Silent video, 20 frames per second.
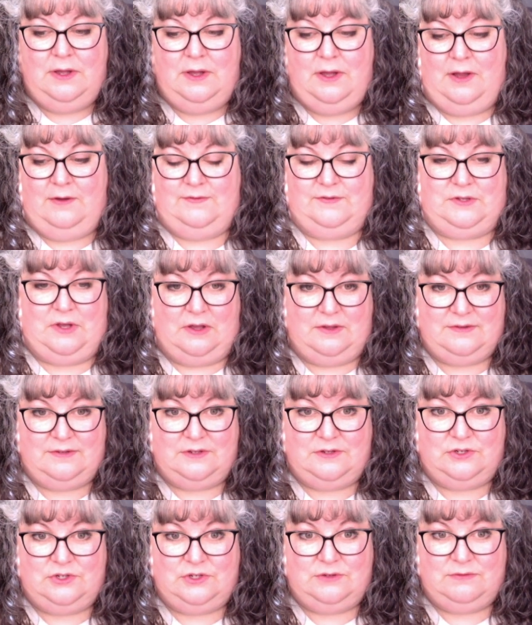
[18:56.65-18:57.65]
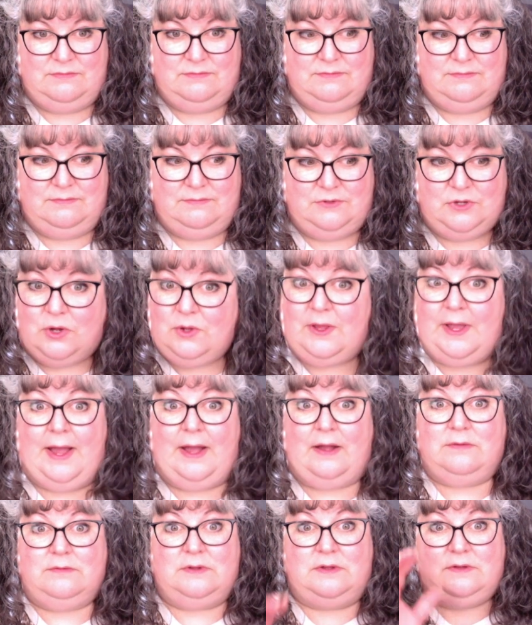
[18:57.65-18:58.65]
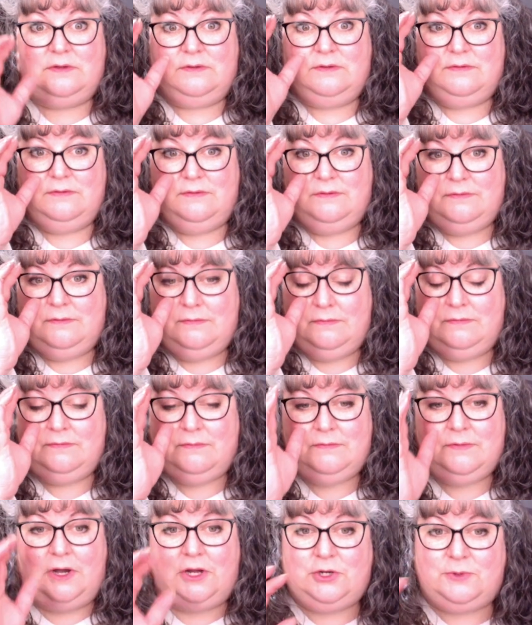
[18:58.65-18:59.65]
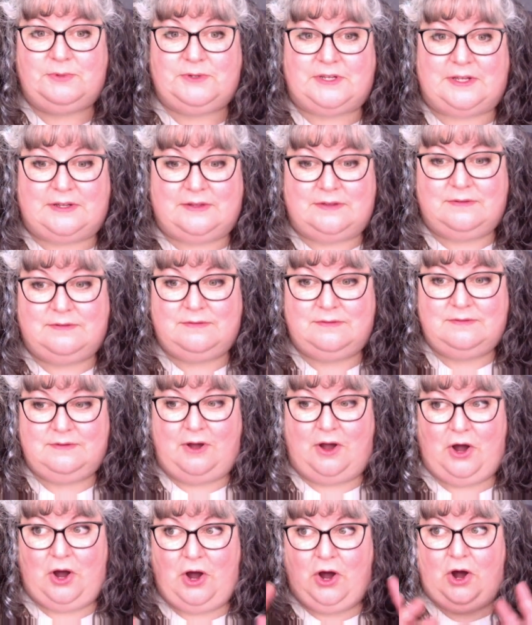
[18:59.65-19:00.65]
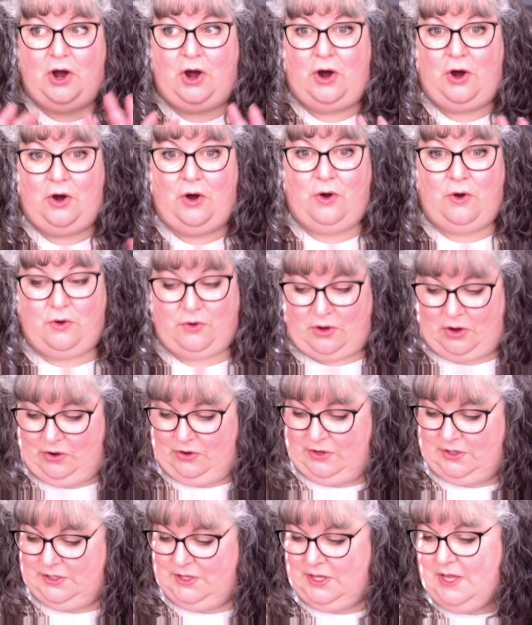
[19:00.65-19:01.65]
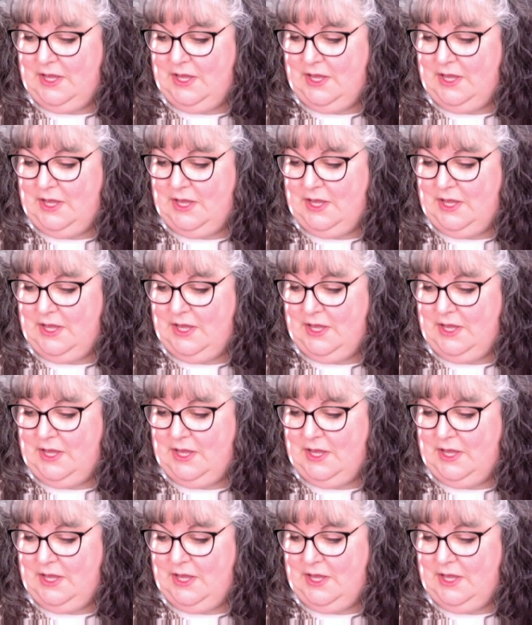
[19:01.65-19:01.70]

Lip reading: of sausage. Totally out. 100%. All gone.